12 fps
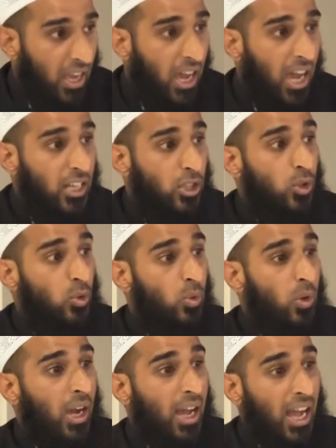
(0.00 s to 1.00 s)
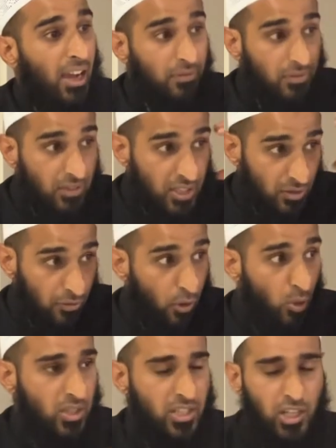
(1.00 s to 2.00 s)
and you have this
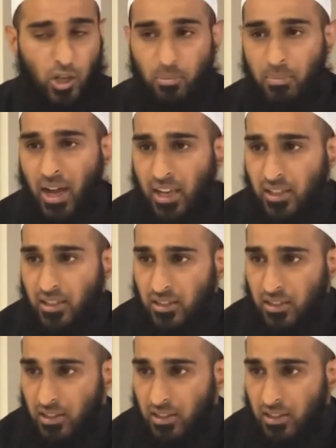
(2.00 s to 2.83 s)
focus in your mind